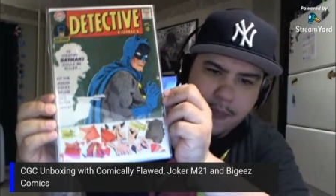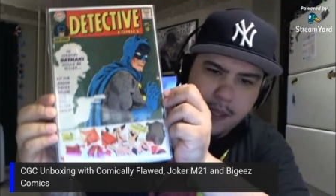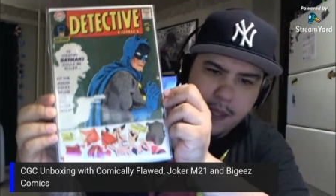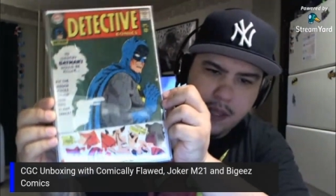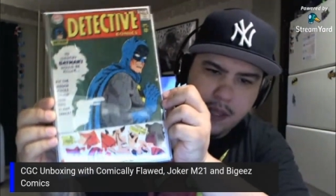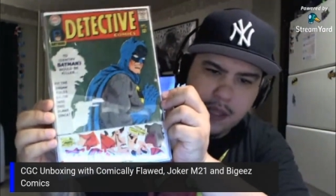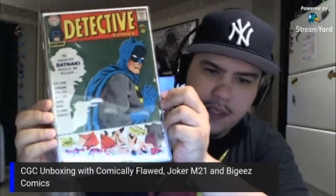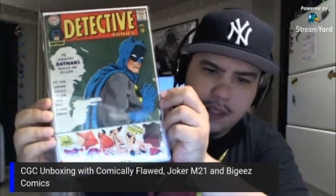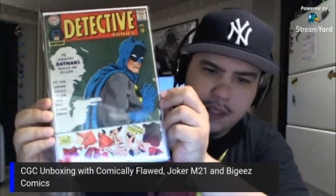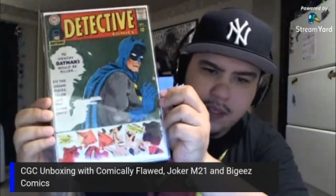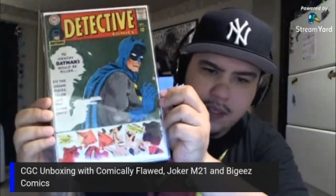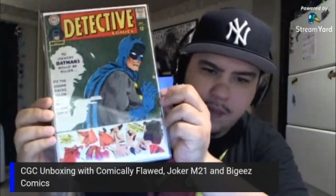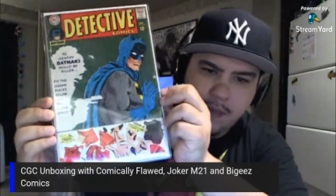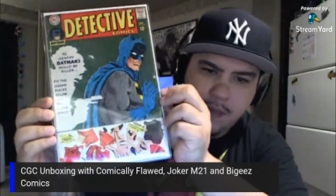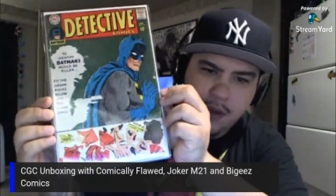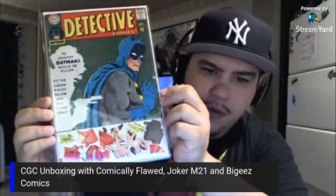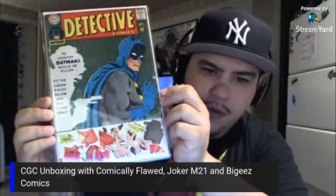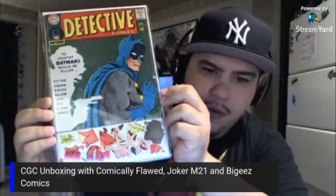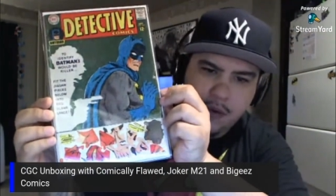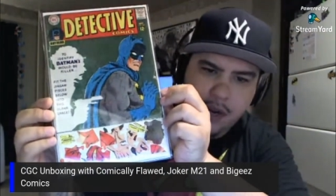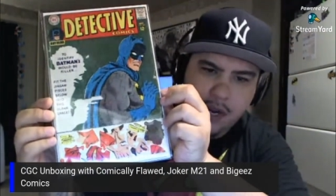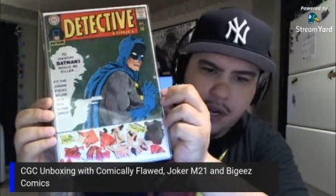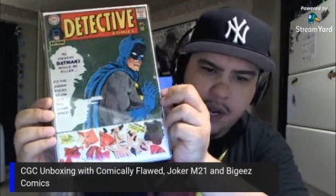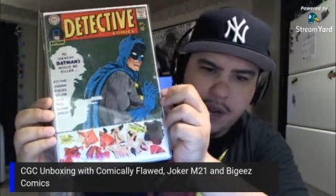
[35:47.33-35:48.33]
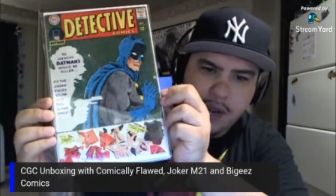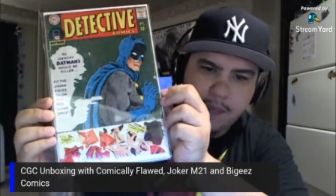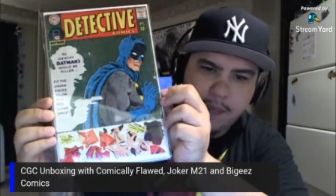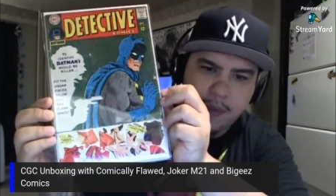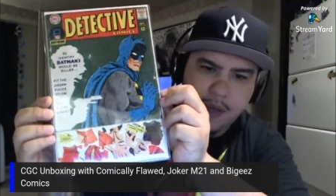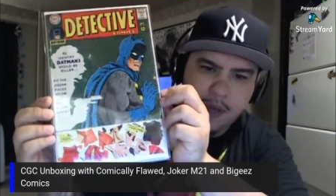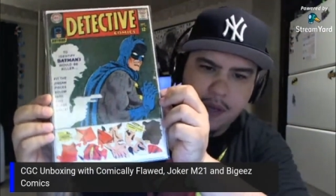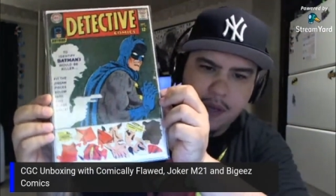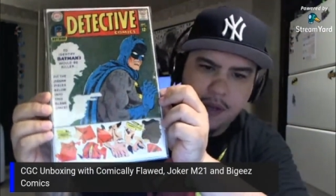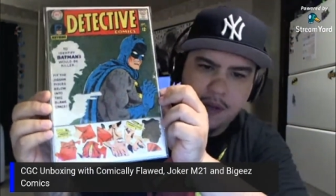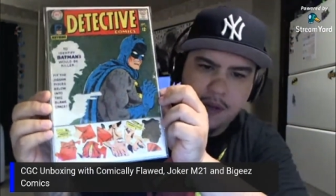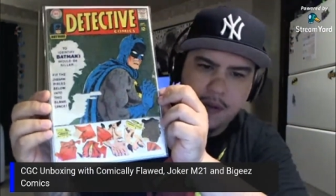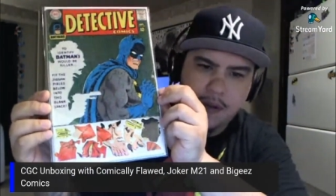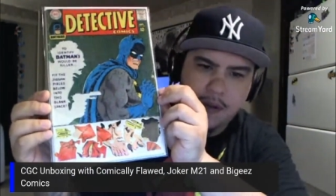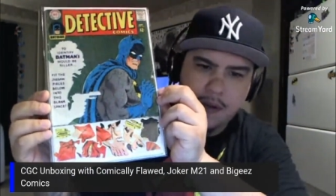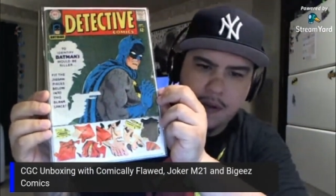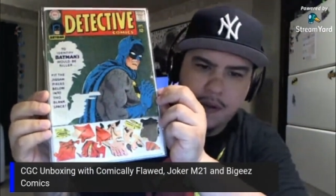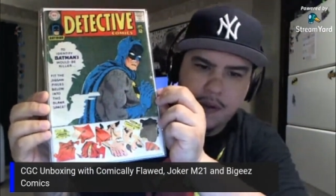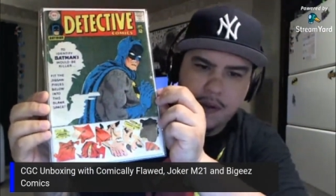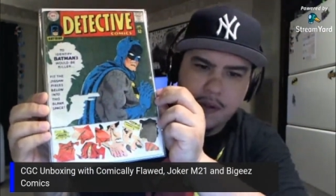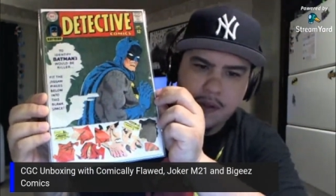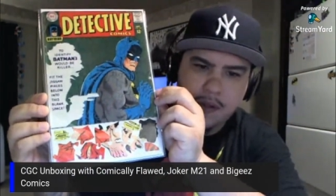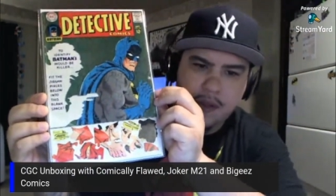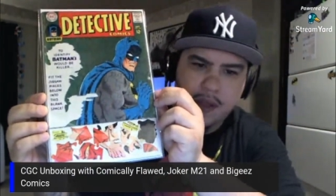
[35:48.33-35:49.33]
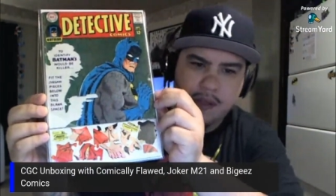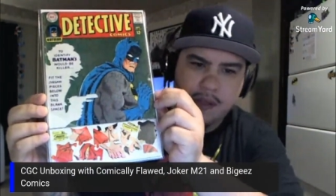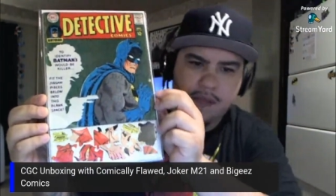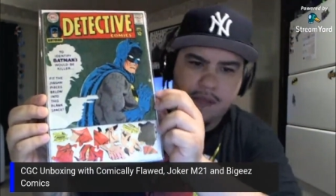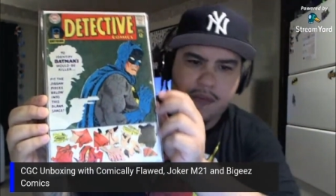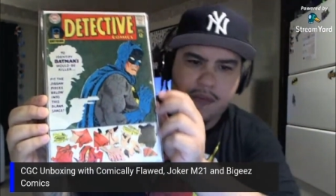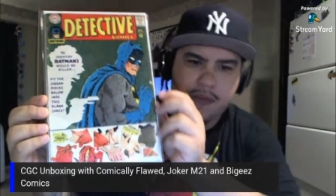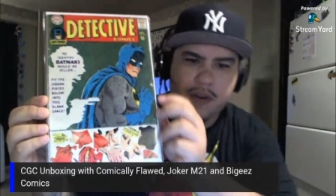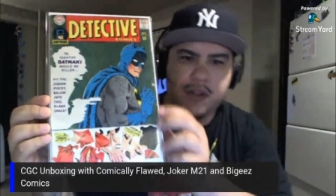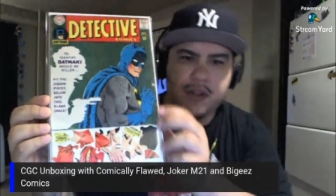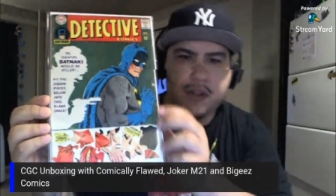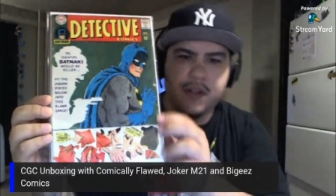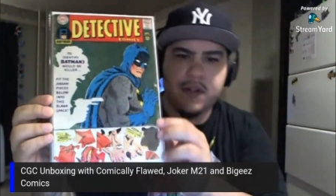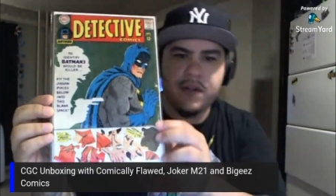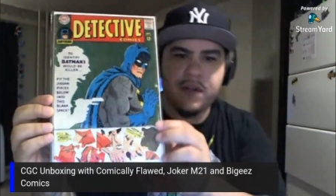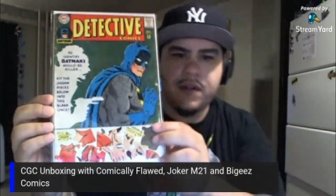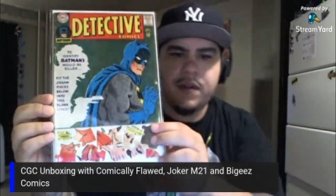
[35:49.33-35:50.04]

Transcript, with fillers: And this is a make great copy here, definitely.